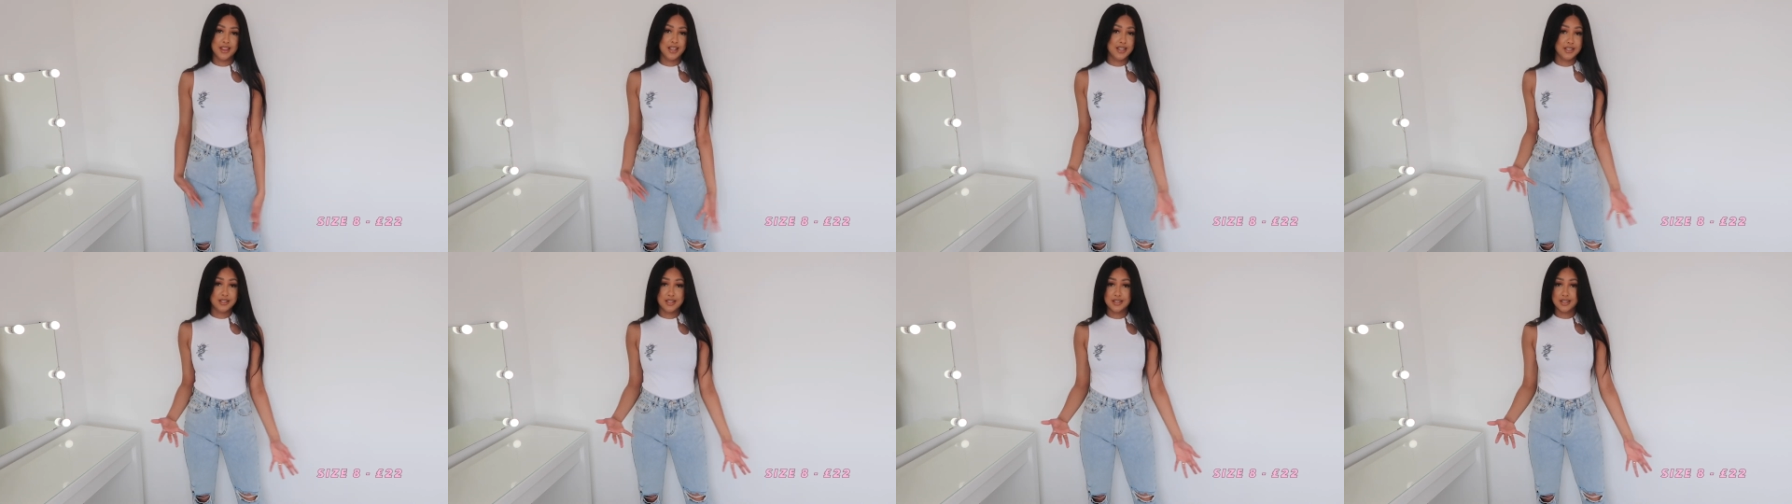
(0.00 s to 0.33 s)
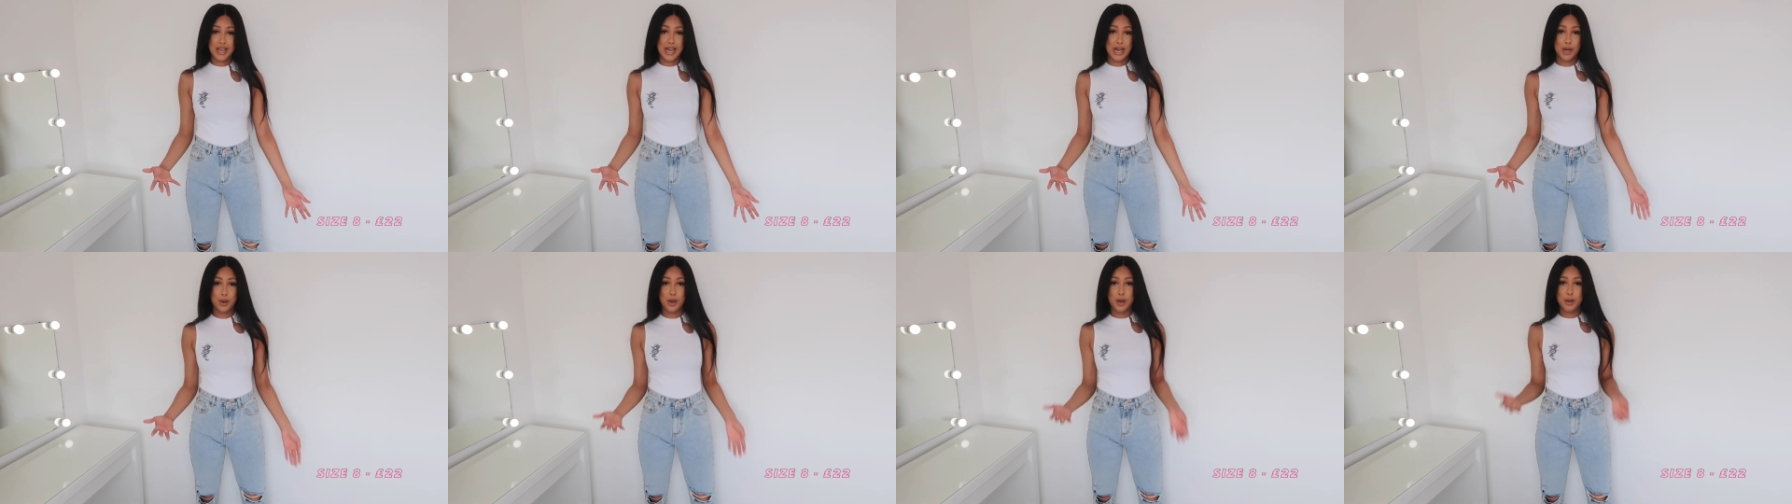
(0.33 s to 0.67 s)
This is
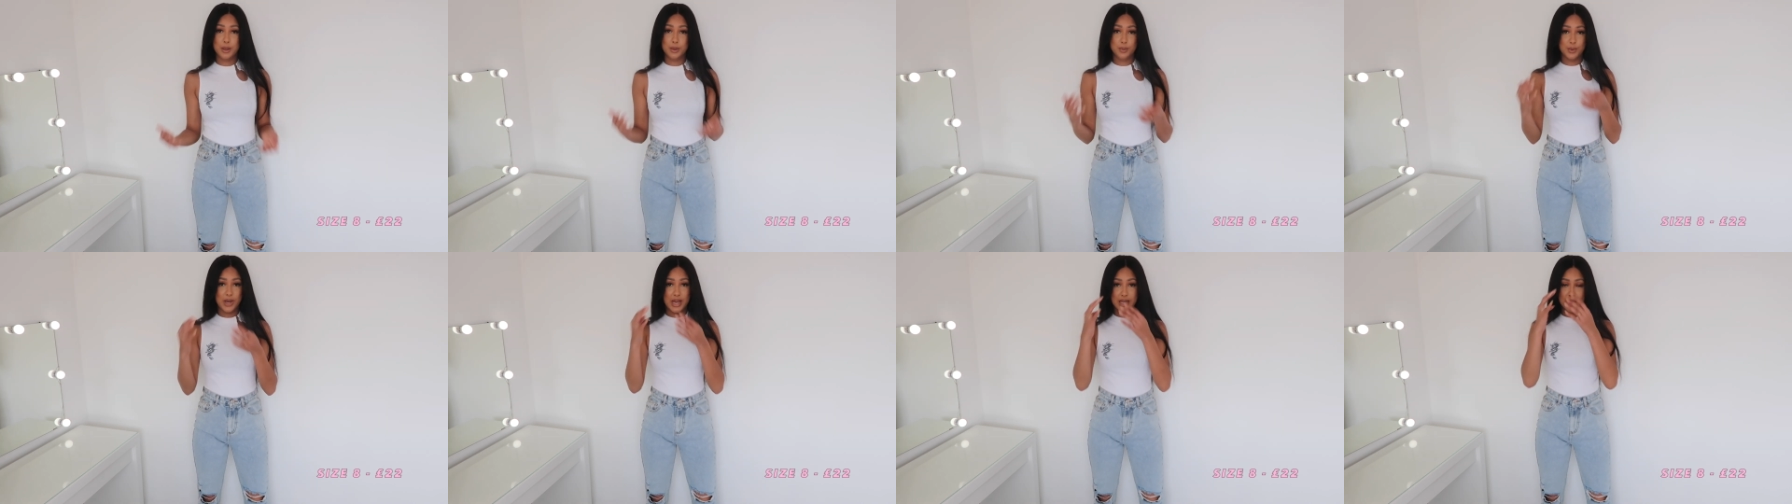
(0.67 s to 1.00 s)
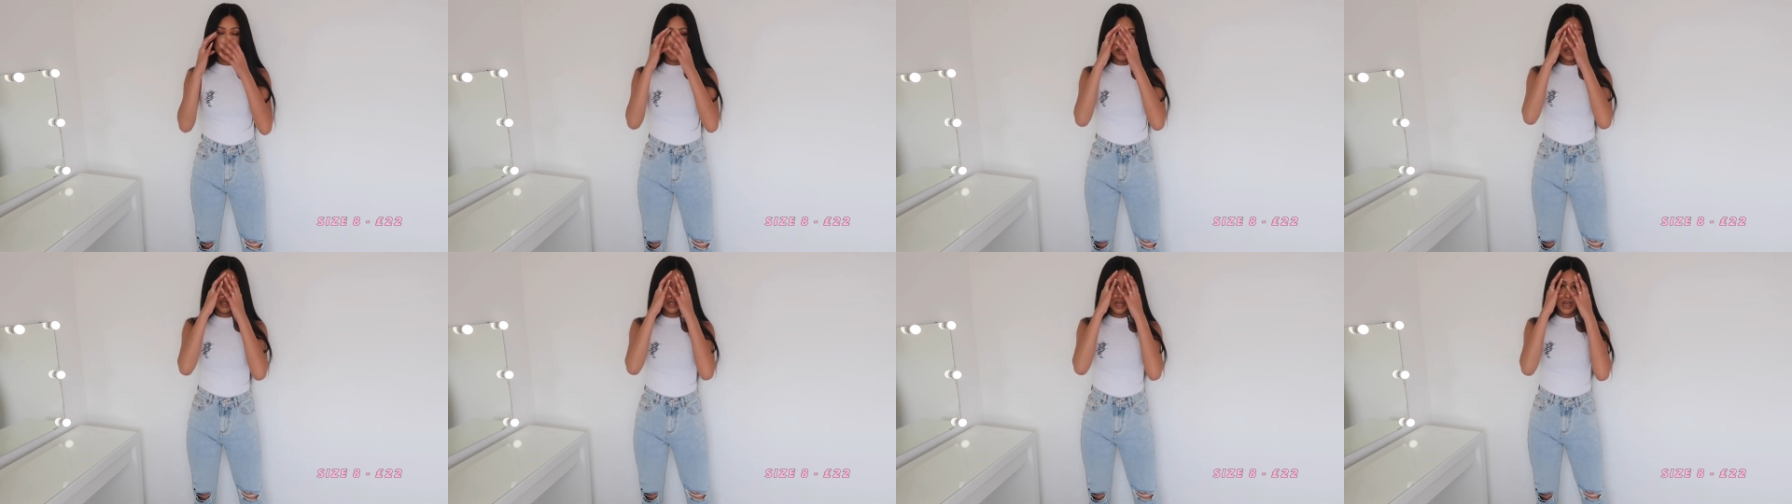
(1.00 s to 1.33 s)
how I would wear
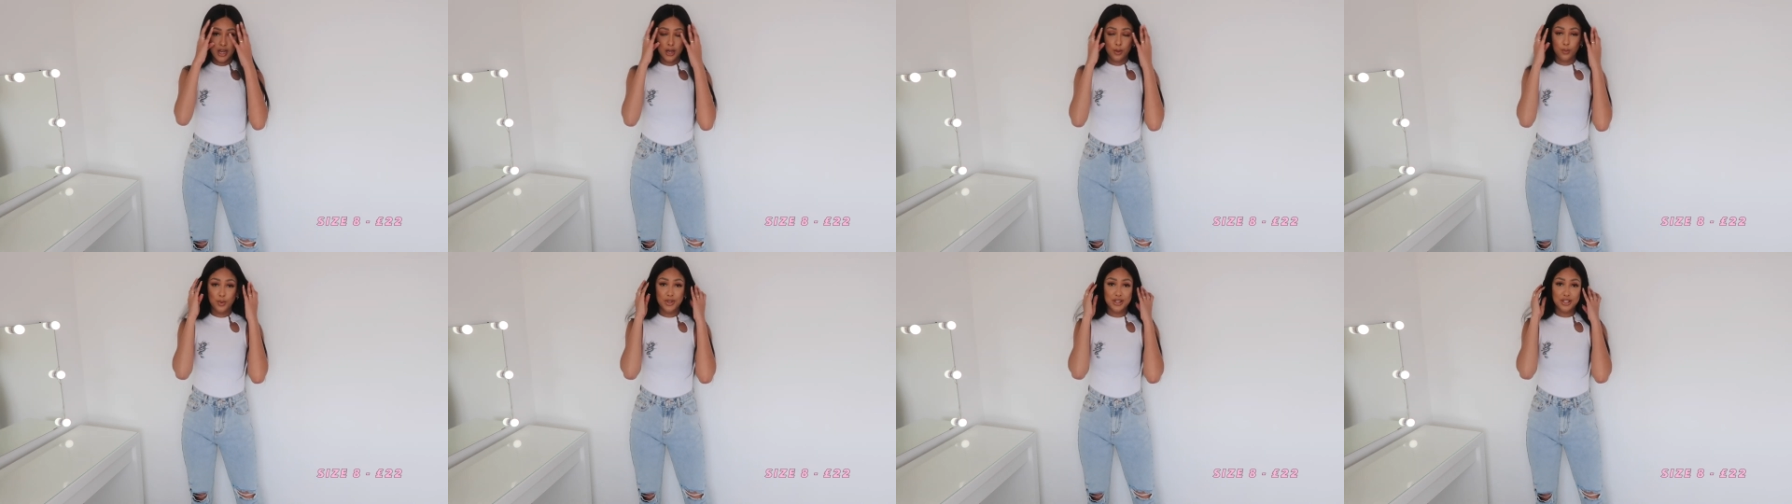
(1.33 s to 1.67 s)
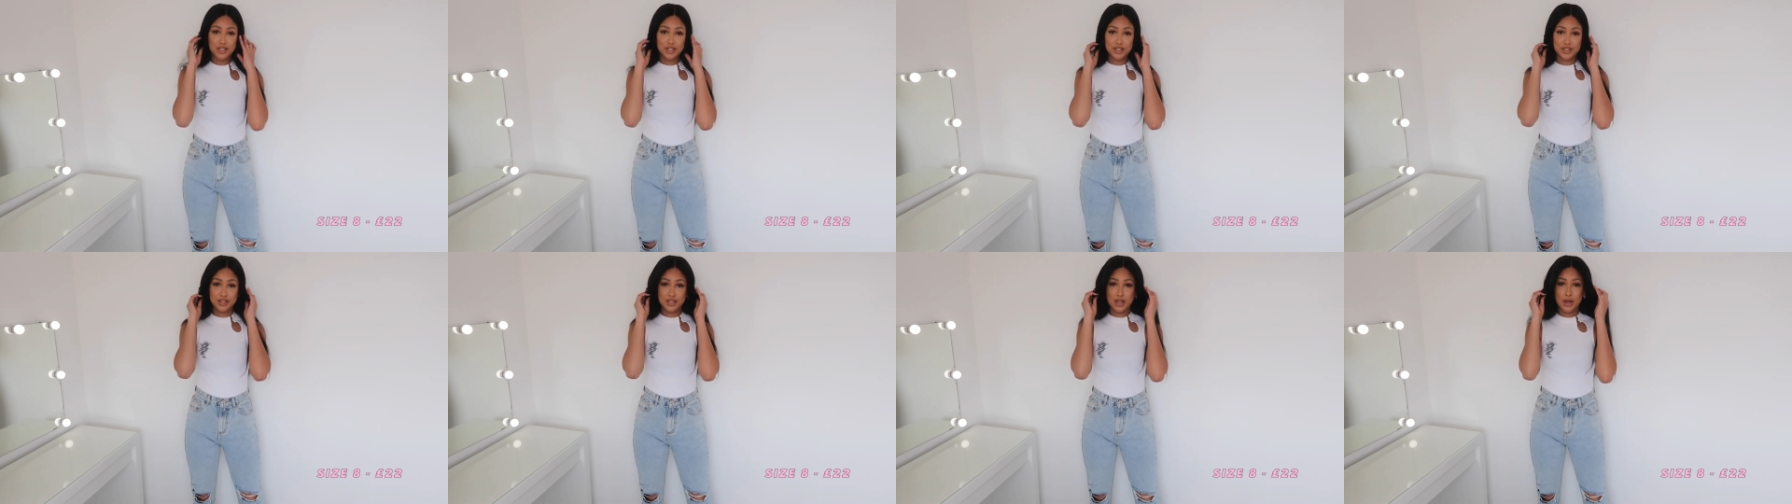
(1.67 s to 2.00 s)
this,
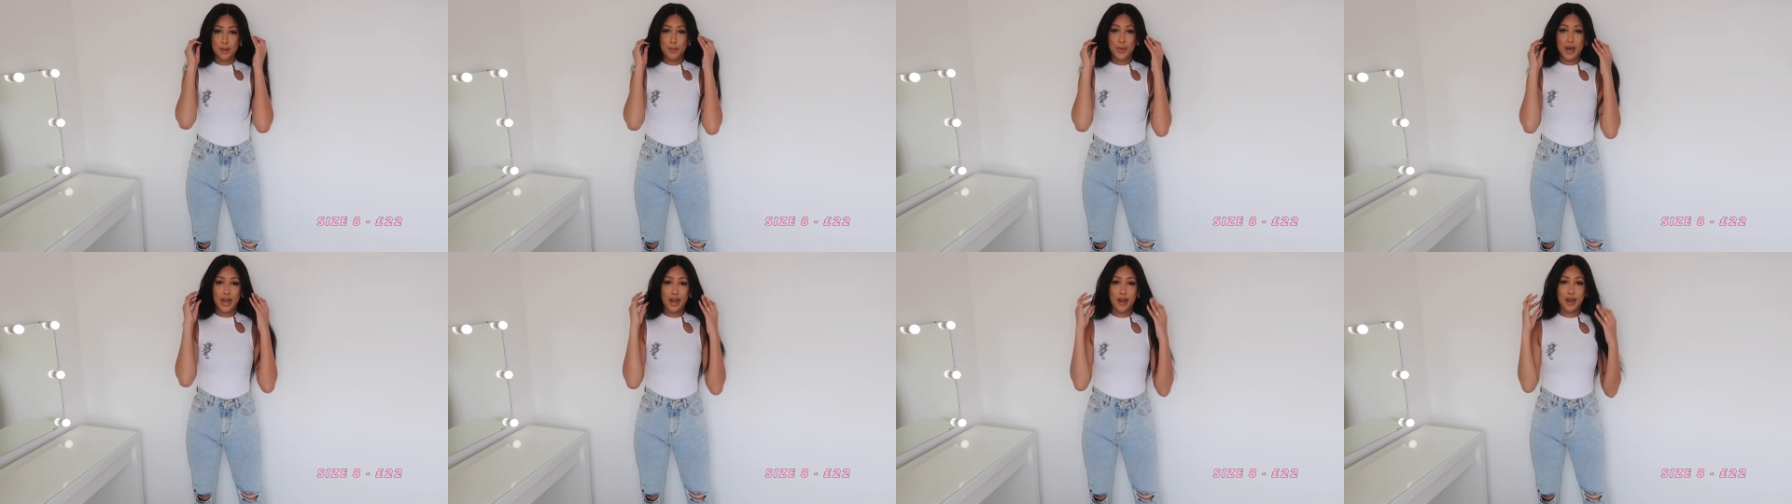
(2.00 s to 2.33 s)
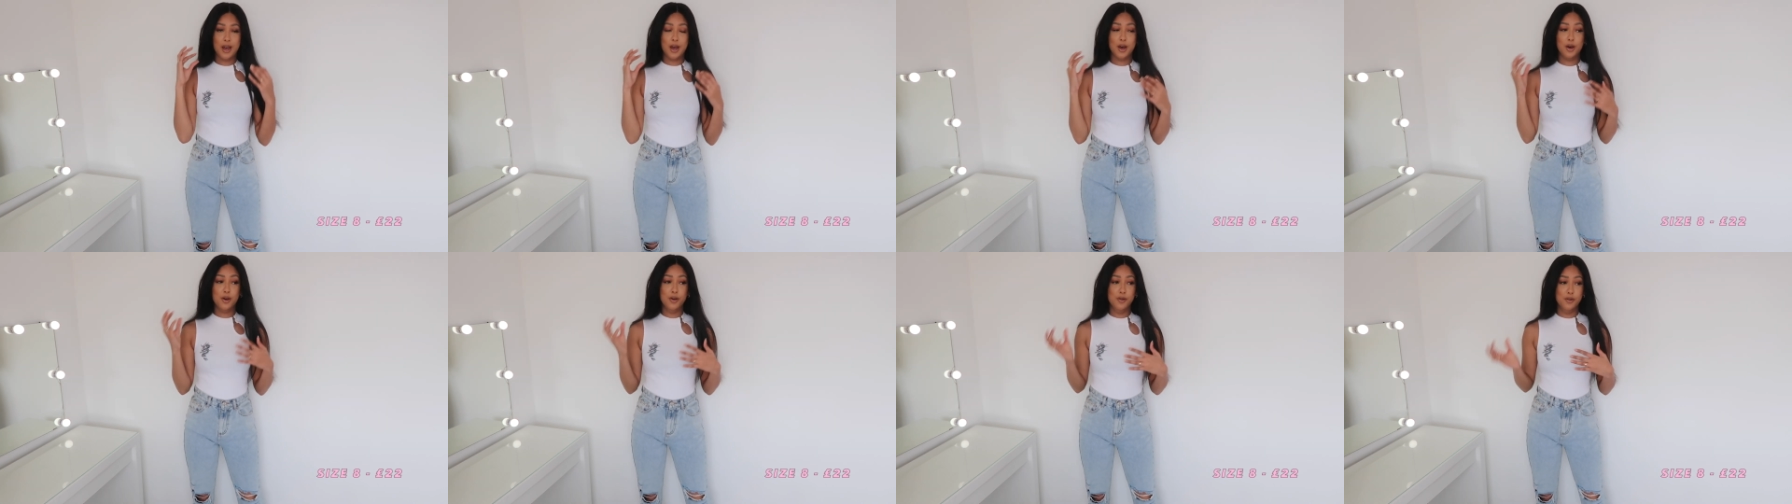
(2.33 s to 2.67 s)
with just a
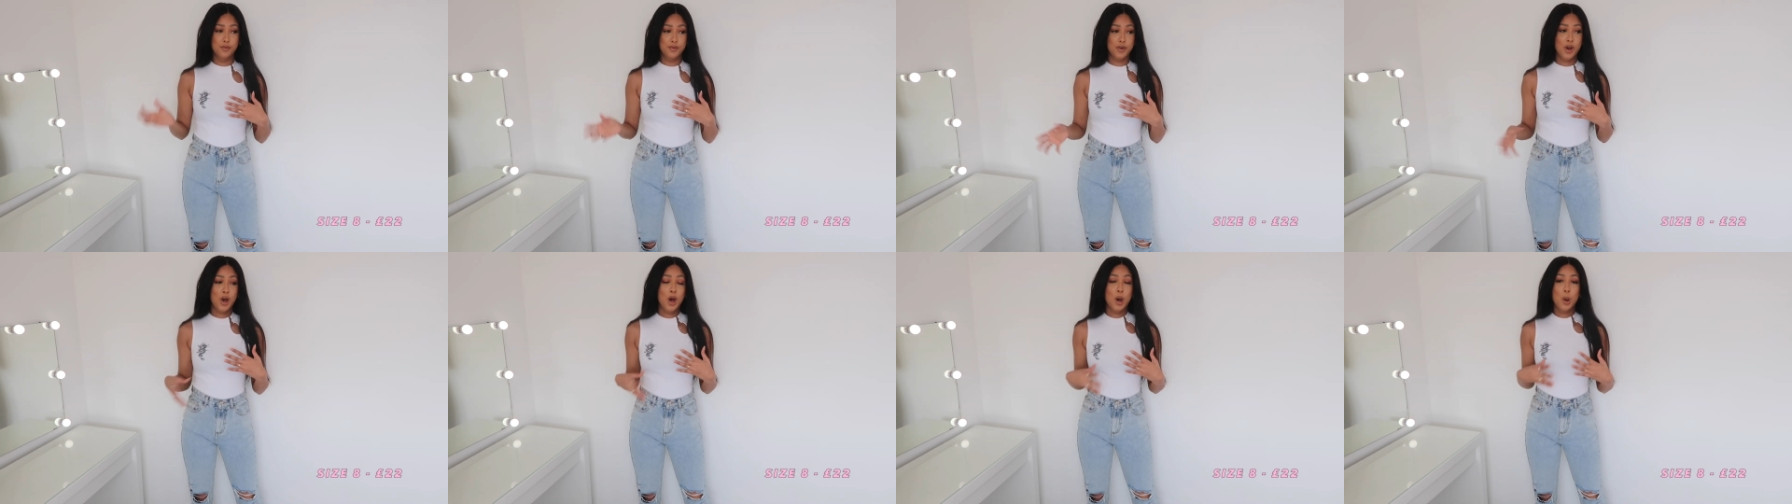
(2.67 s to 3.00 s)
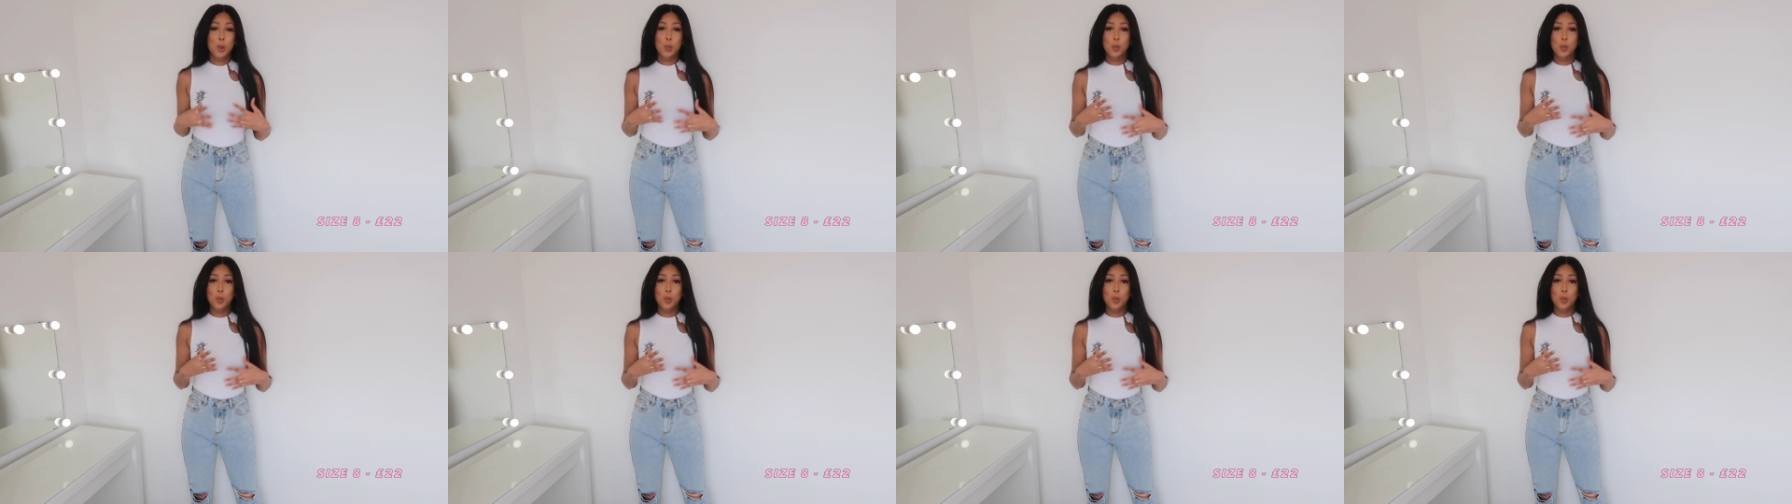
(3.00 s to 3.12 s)
pair of